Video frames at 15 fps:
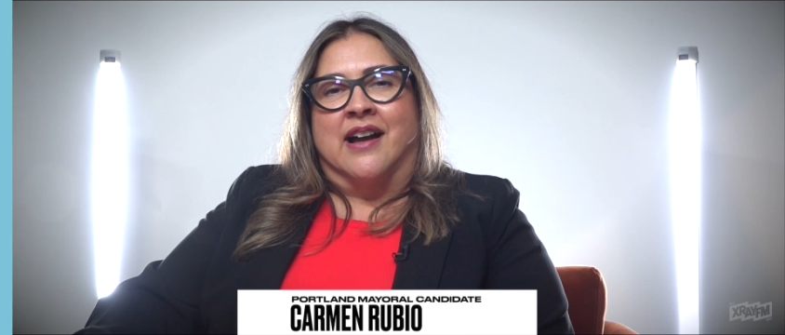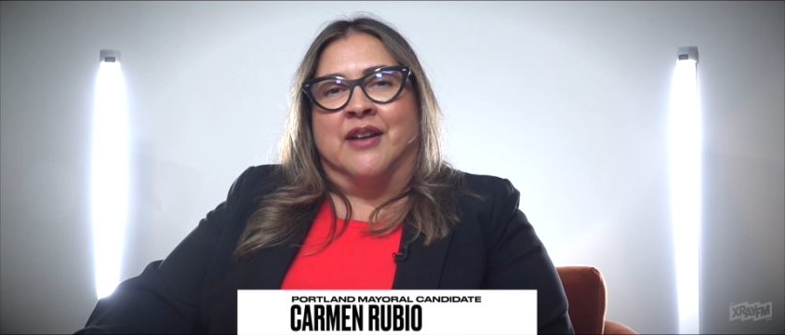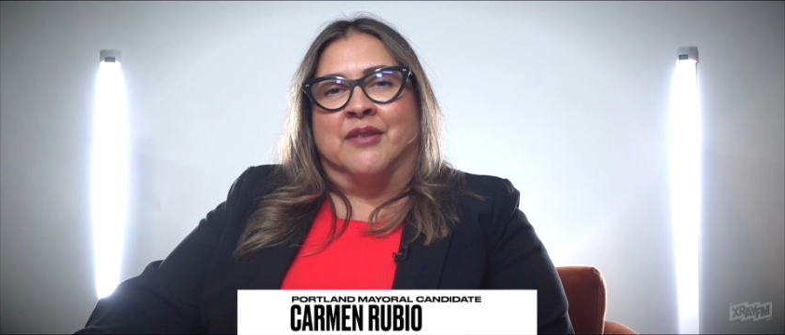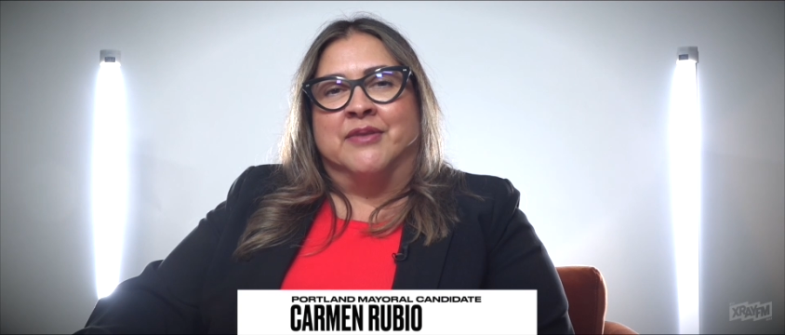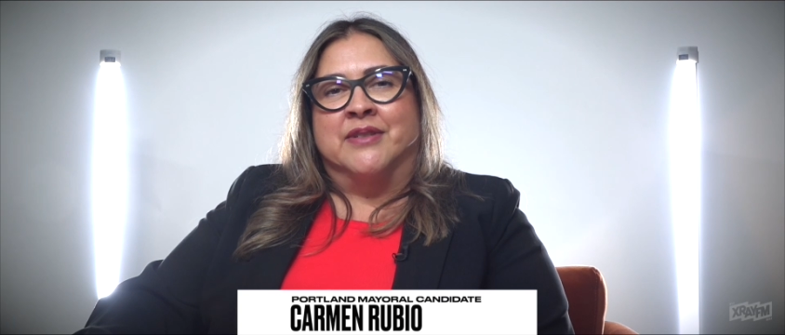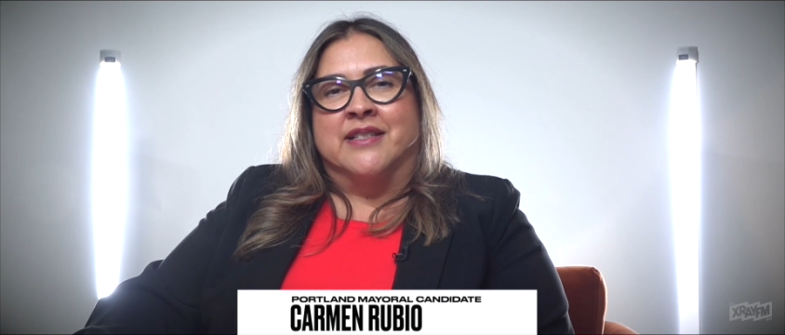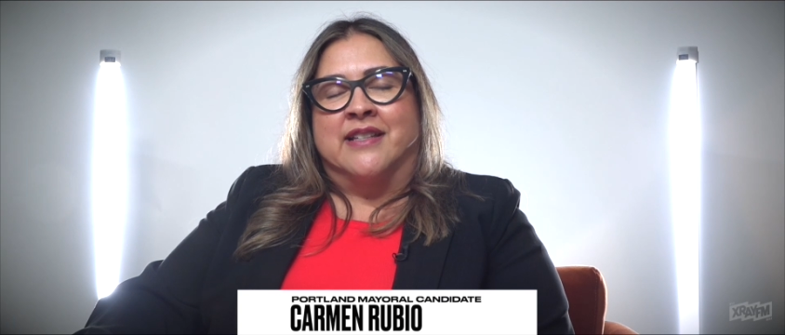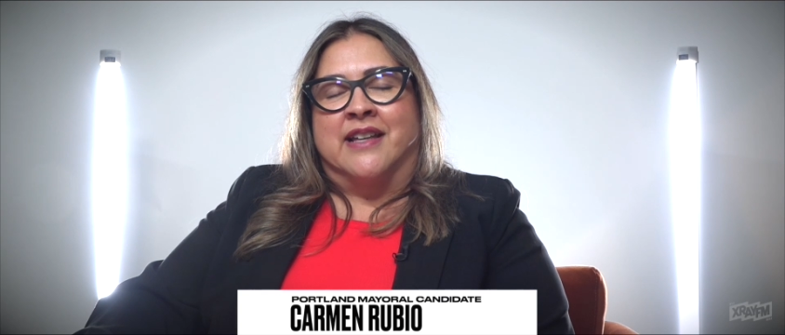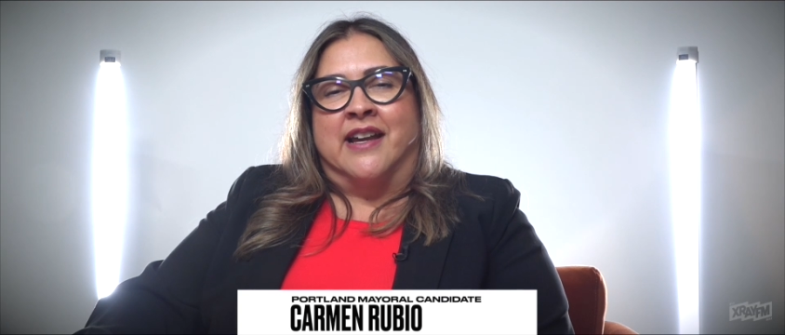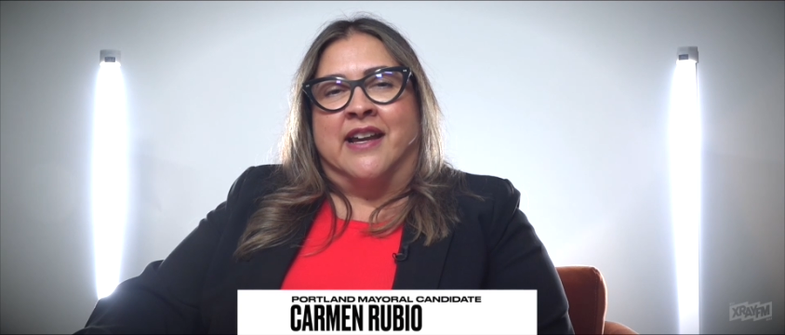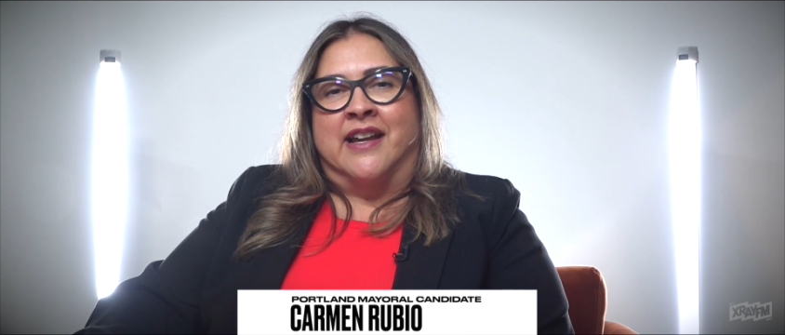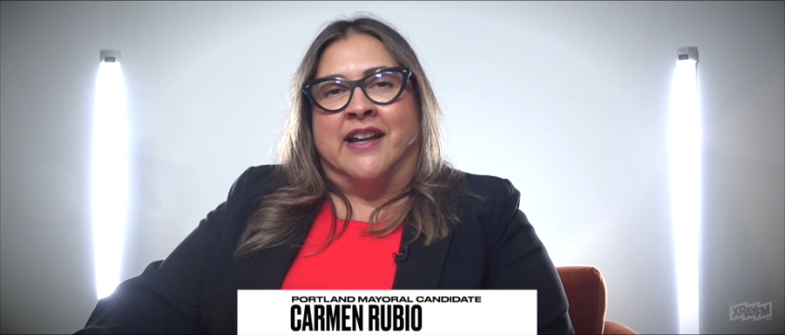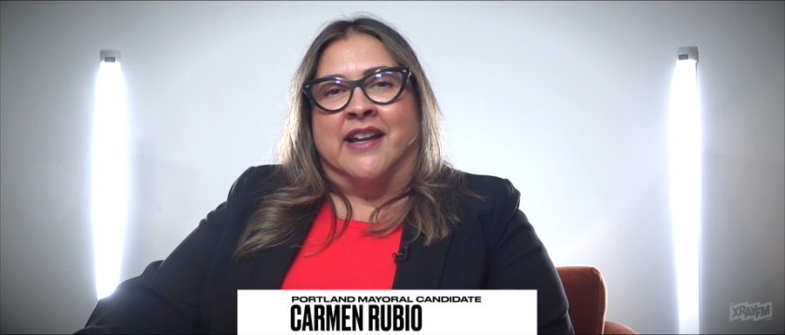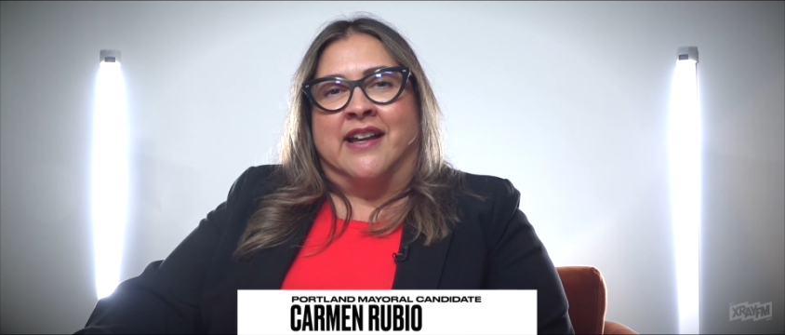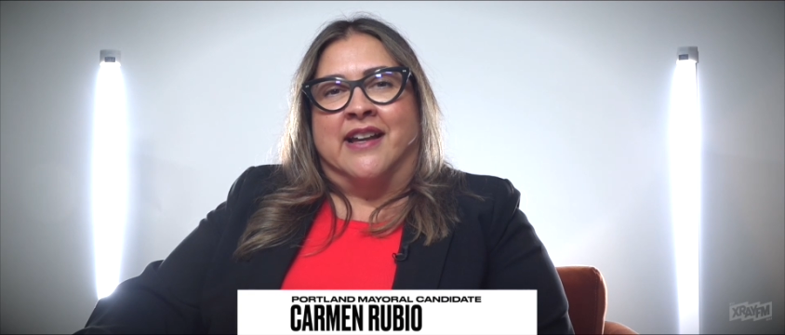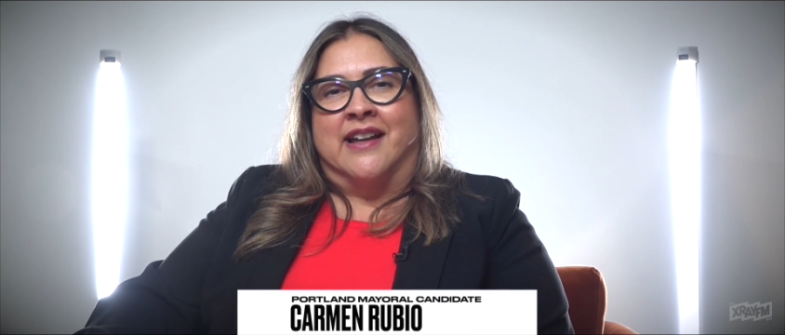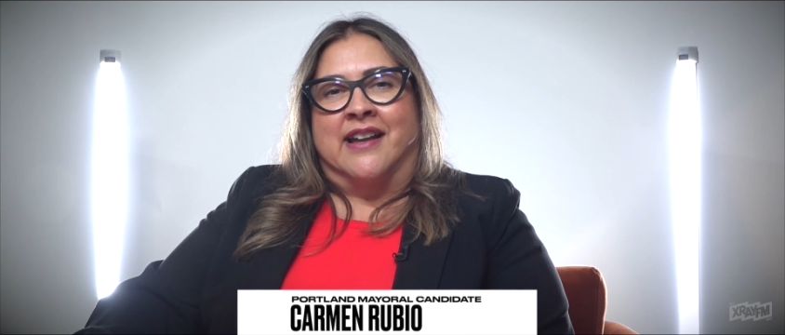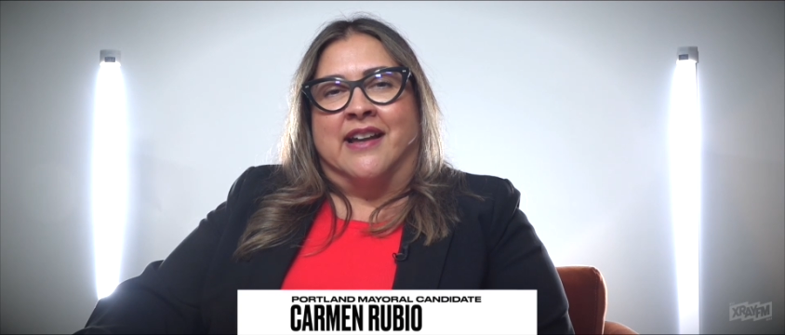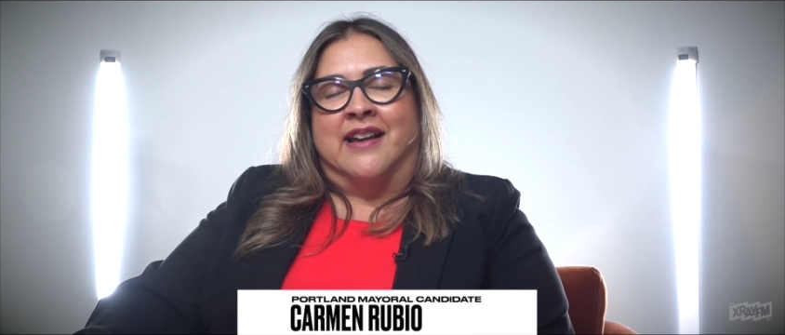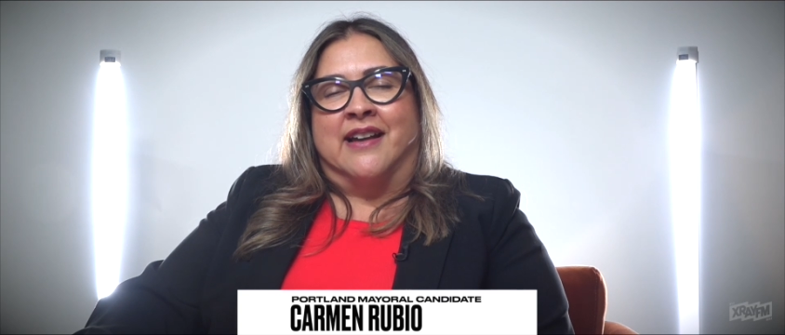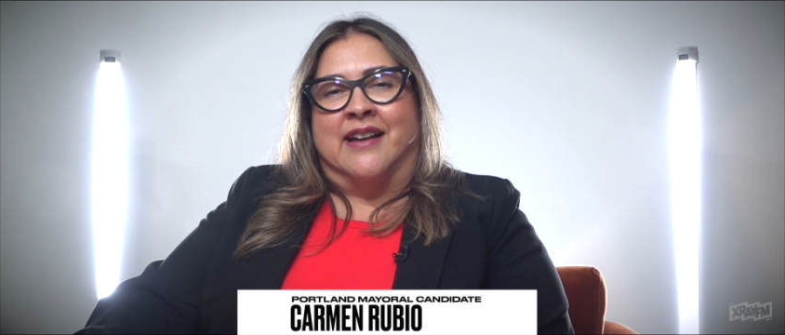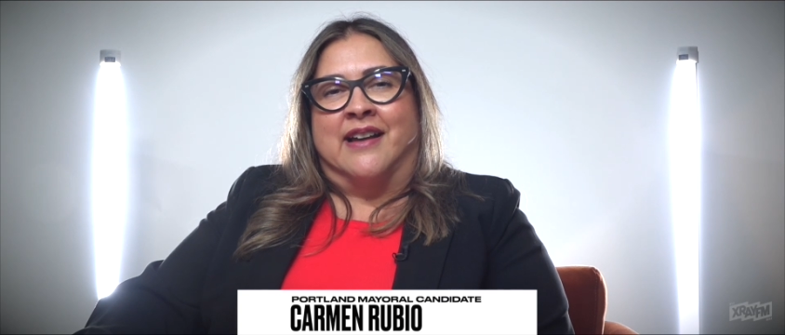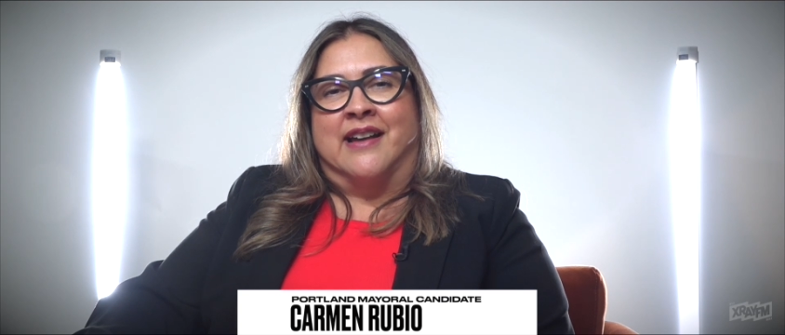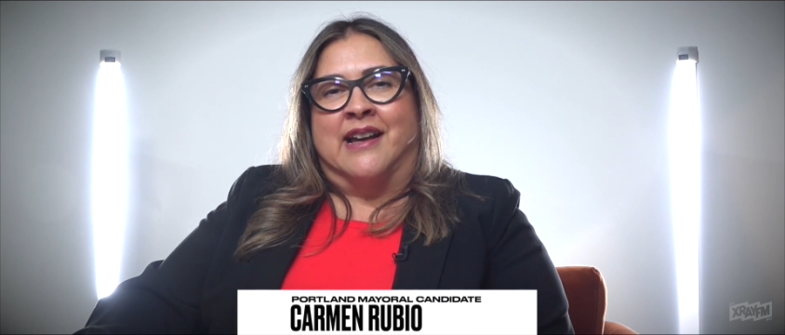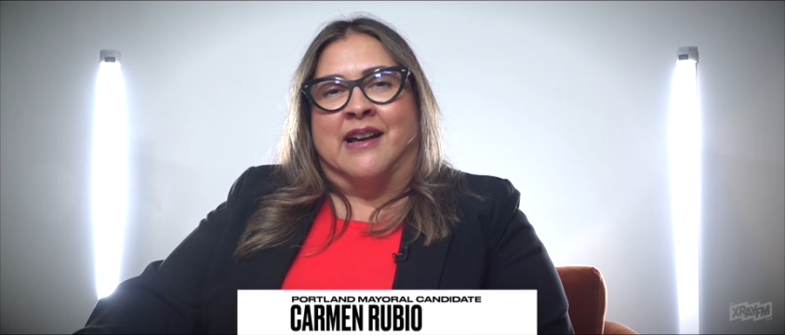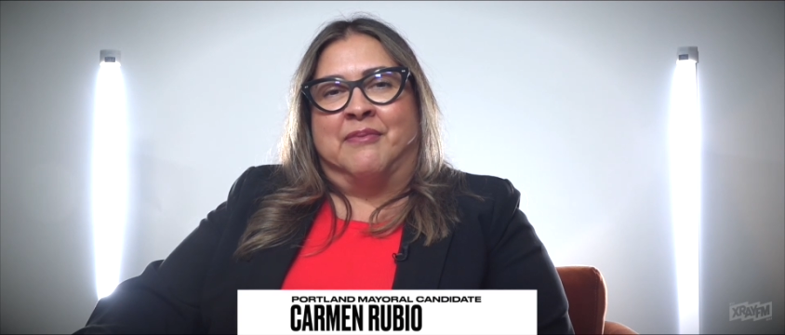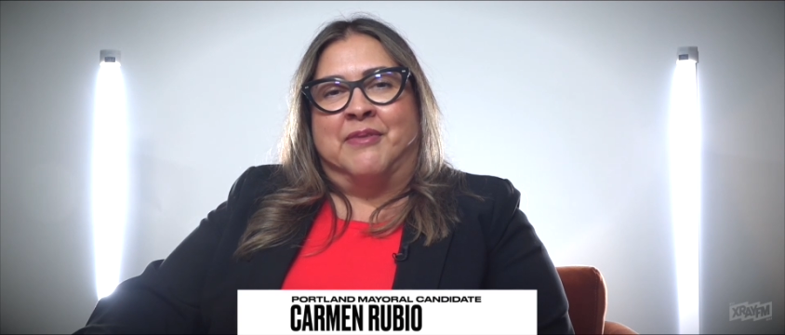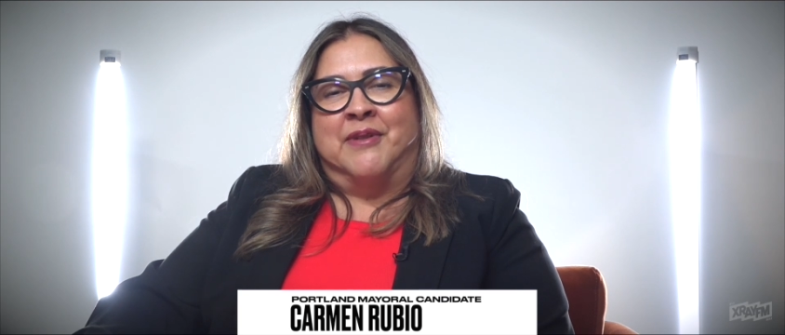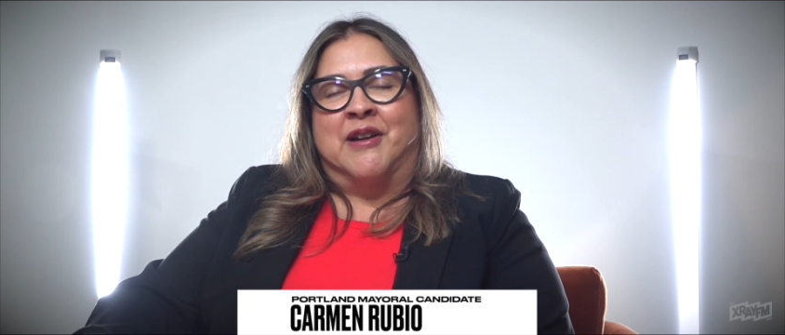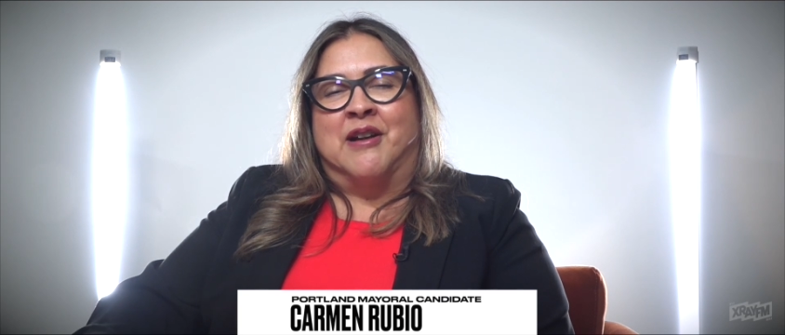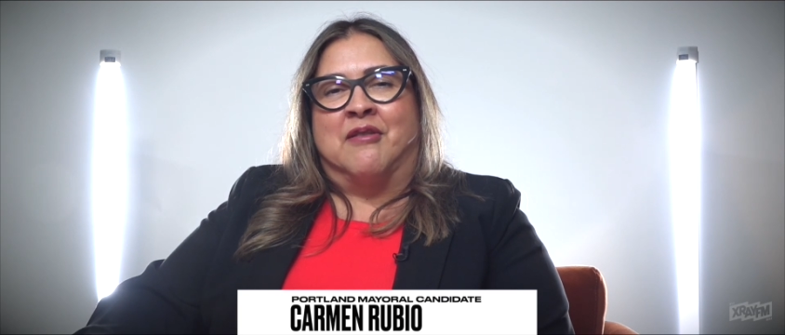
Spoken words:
I would say happy